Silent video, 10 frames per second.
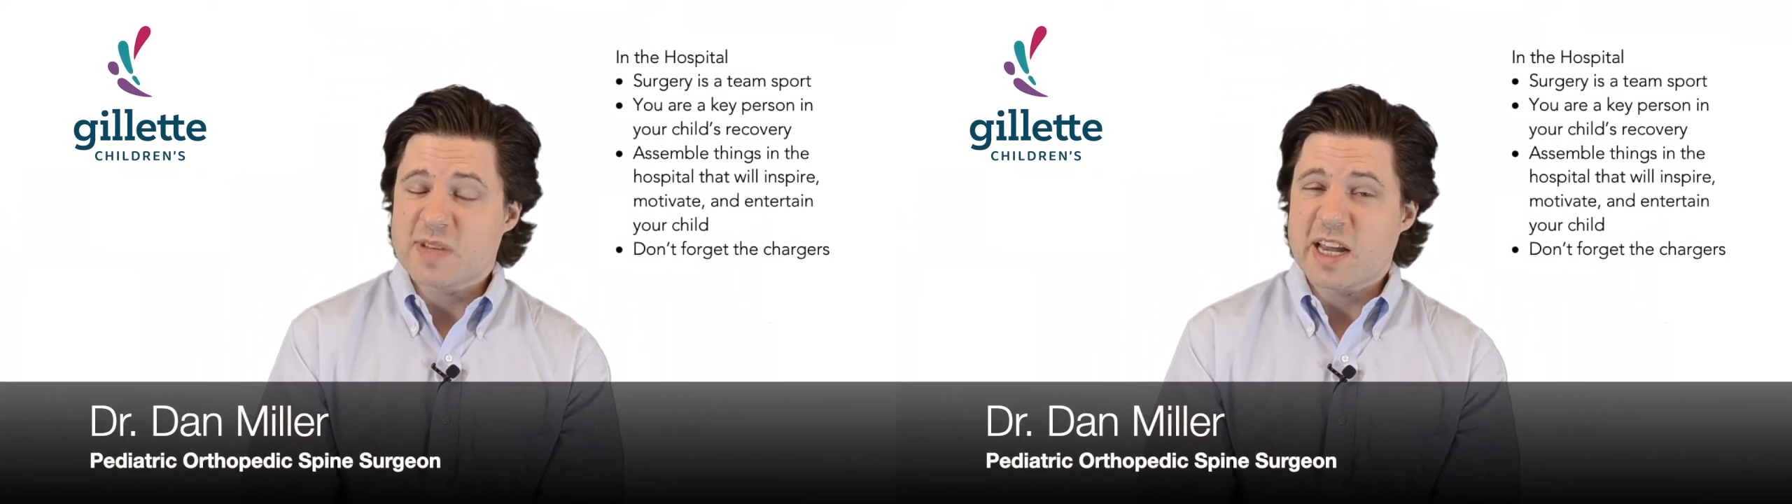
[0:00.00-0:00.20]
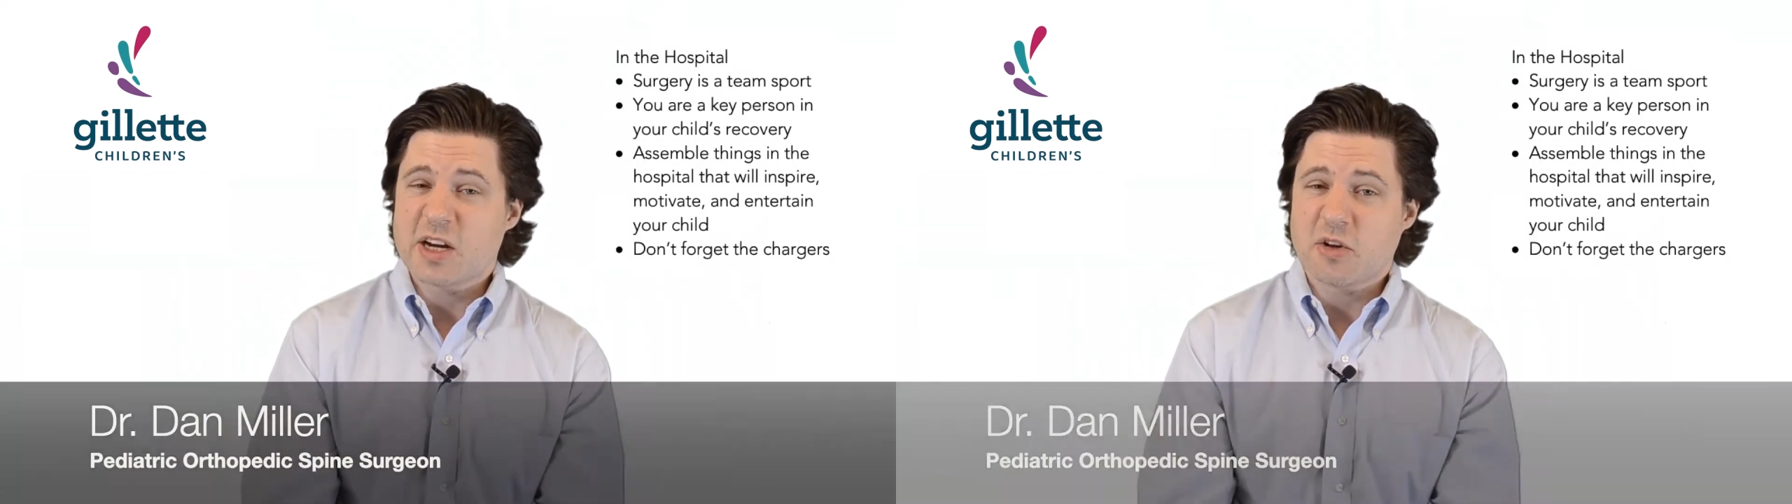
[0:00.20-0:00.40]

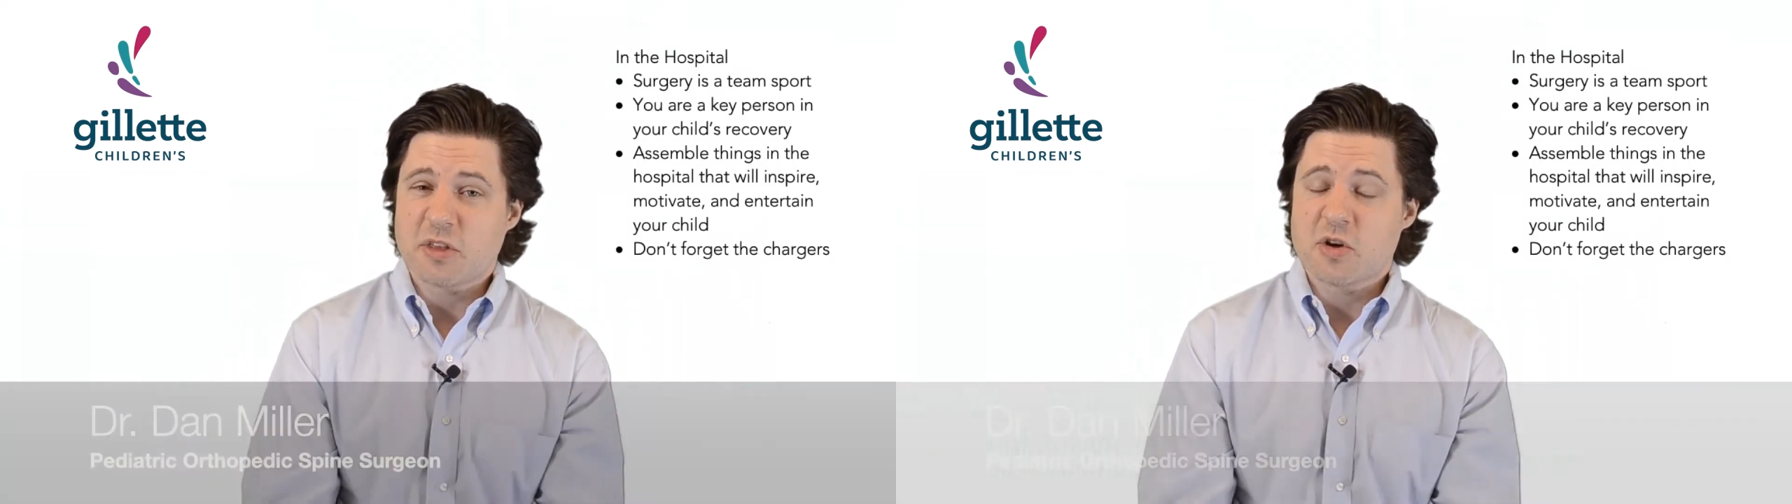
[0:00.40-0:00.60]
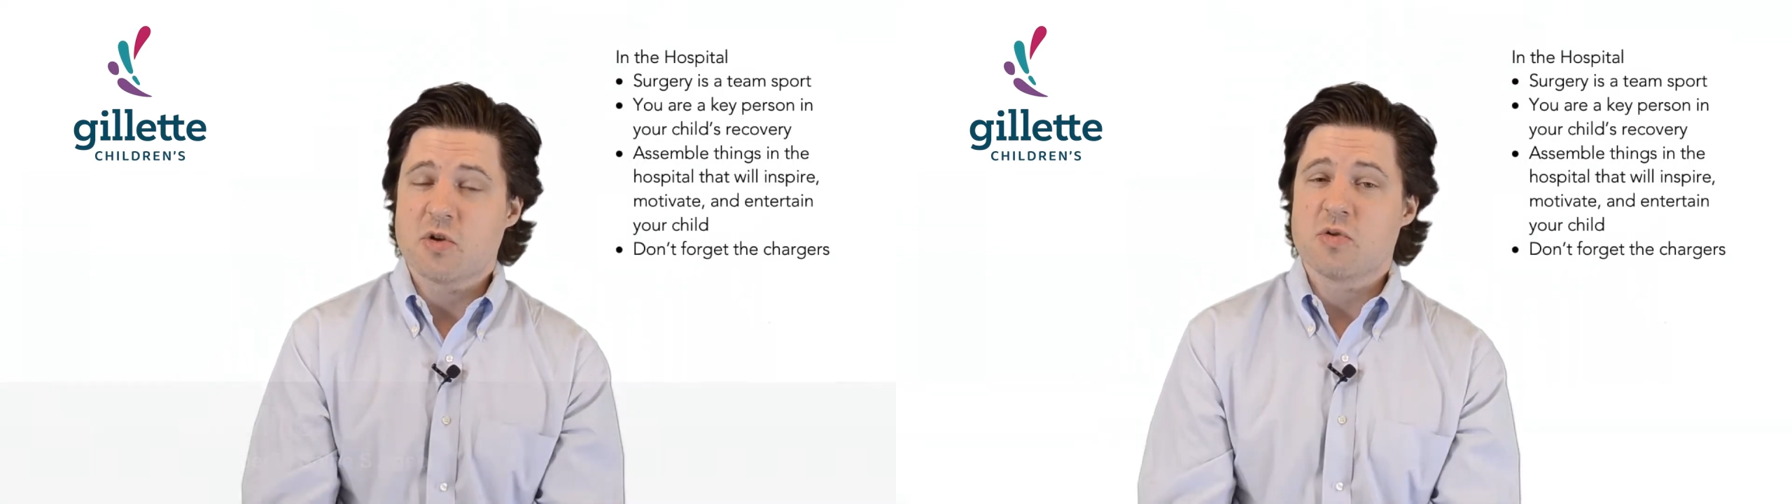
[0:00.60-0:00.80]
And
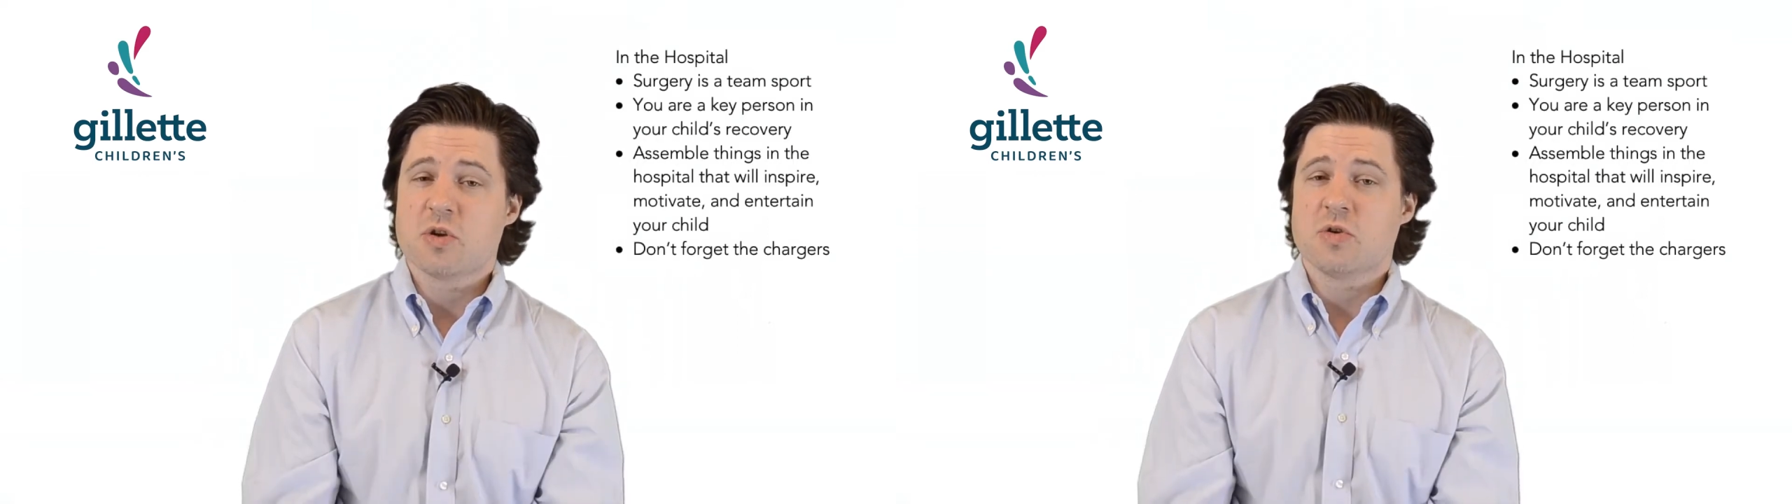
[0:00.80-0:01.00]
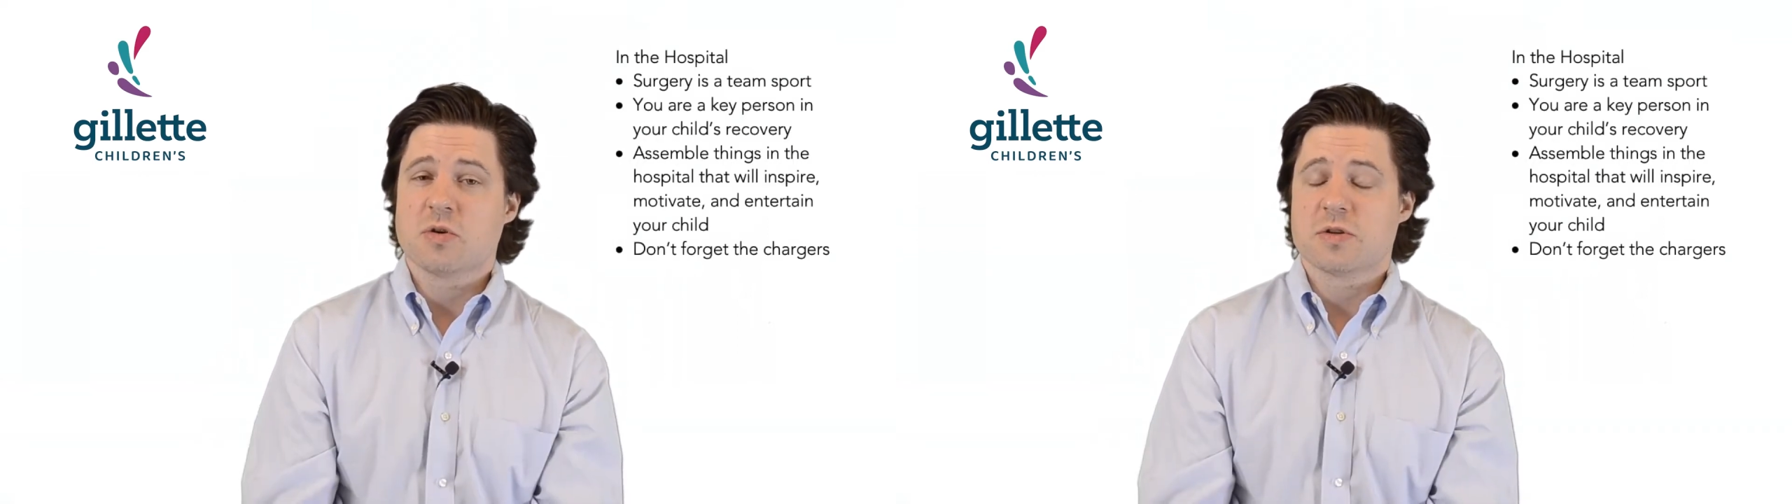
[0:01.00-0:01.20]
although
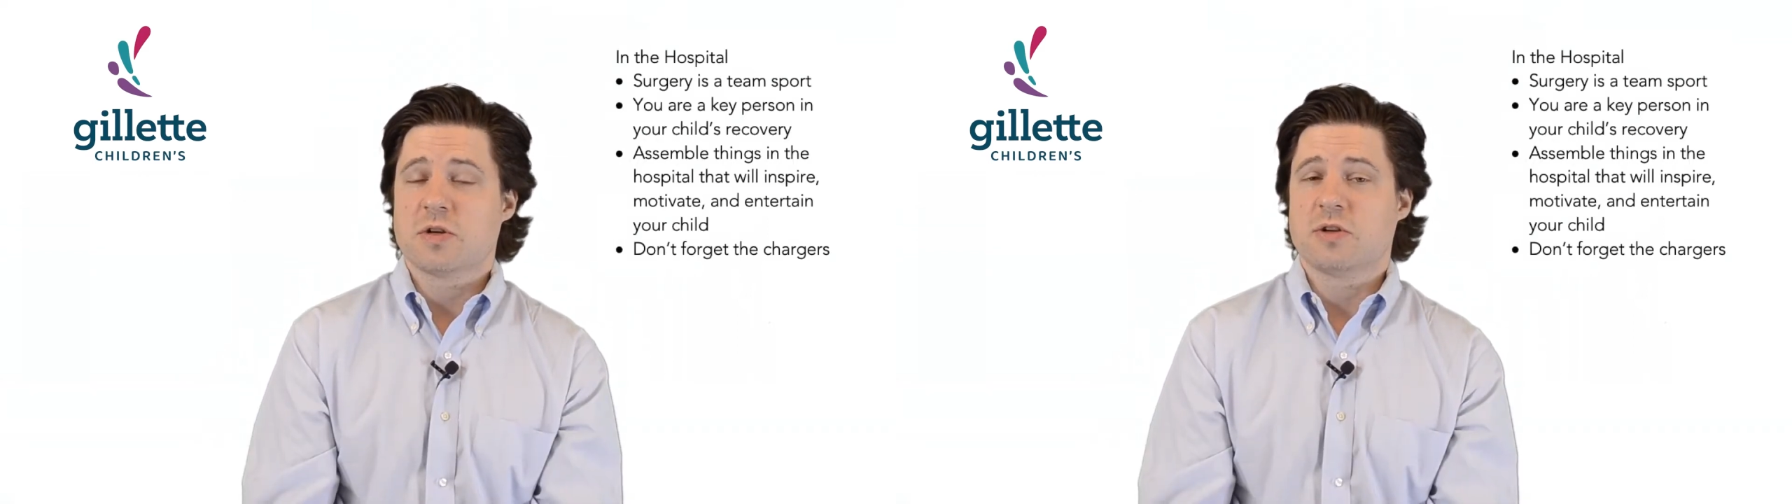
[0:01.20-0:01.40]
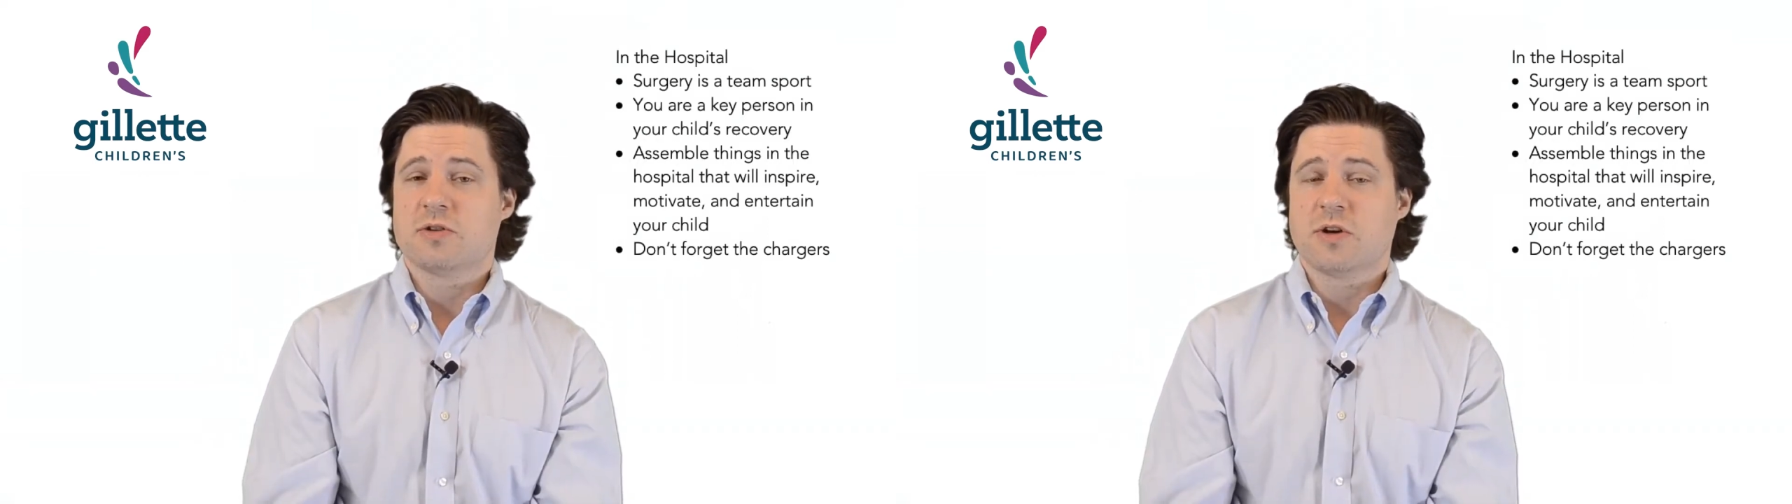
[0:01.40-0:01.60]
your
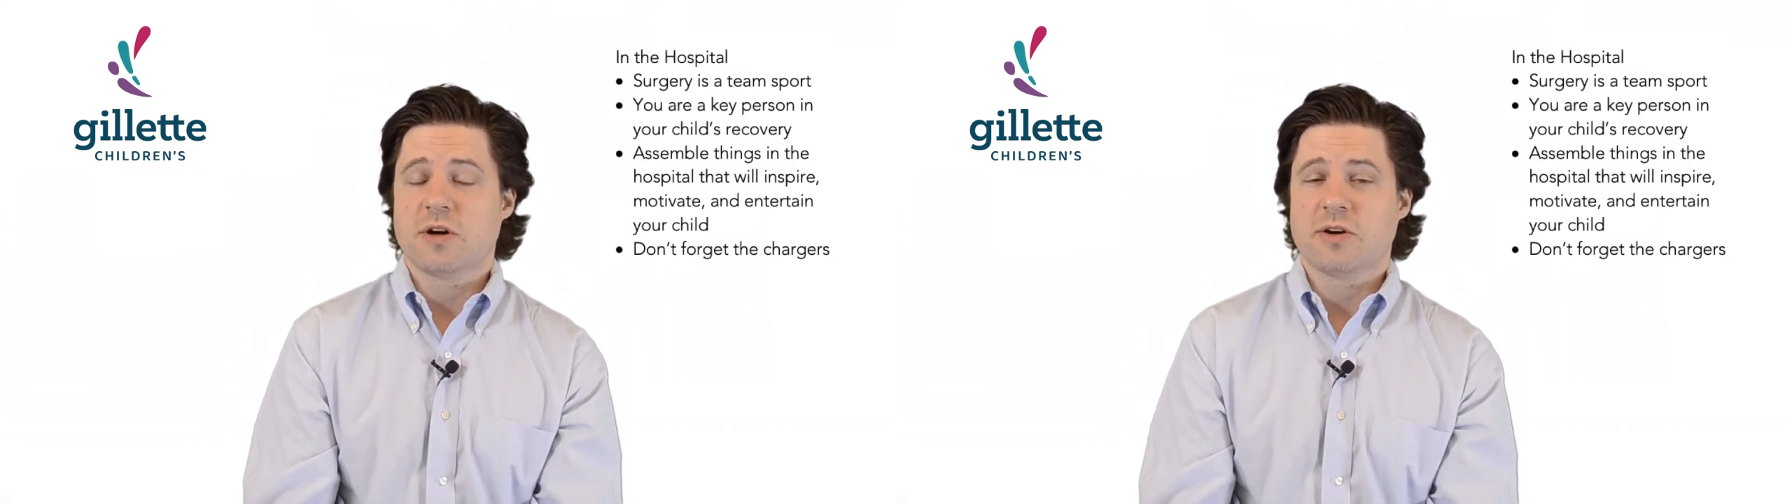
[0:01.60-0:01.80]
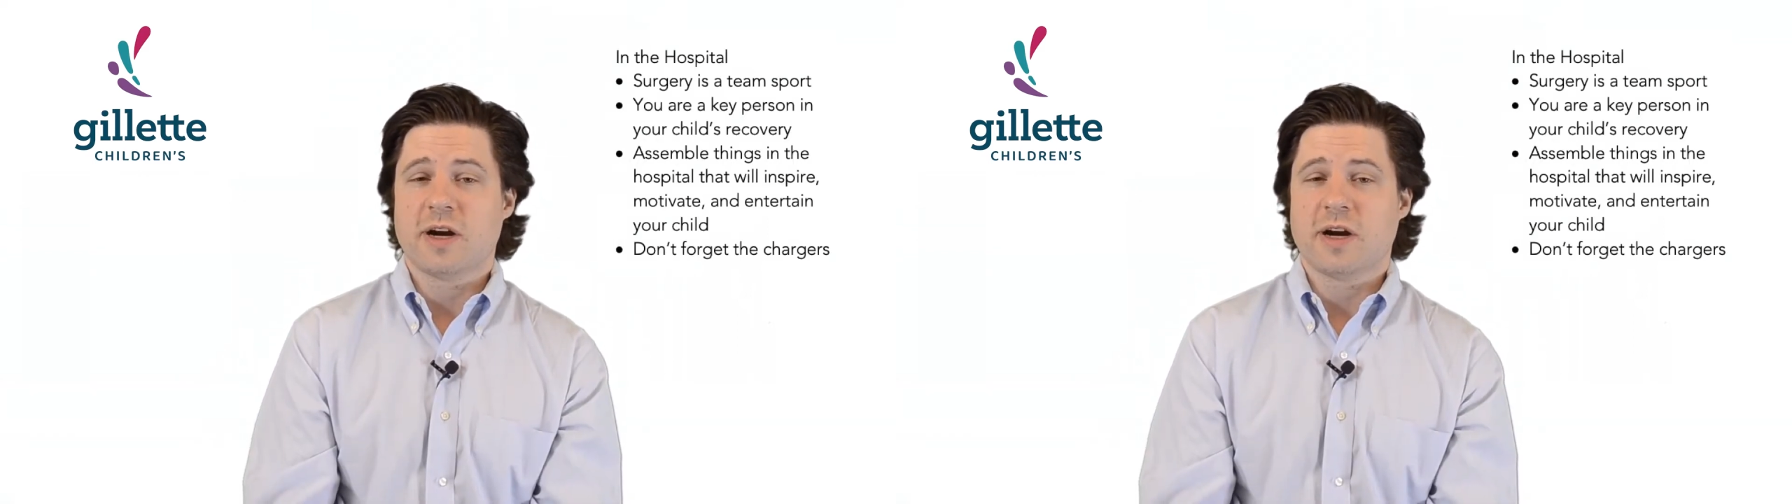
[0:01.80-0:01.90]
son or daughter